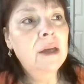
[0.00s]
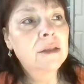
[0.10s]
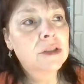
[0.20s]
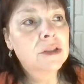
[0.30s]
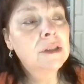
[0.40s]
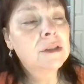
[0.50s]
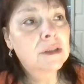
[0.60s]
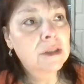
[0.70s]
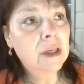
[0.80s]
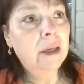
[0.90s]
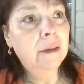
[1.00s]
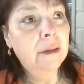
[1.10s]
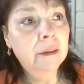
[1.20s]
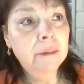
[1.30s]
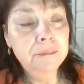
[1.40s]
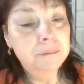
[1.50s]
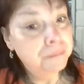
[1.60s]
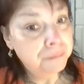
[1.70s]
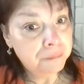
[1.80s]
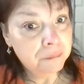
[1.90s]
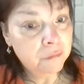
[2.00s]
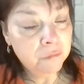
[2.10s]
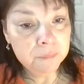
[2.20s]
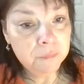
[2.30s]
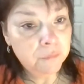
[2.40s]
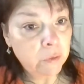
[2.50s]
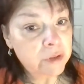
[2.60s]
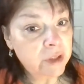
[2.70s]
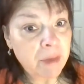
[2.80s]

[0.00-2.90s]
And she said, first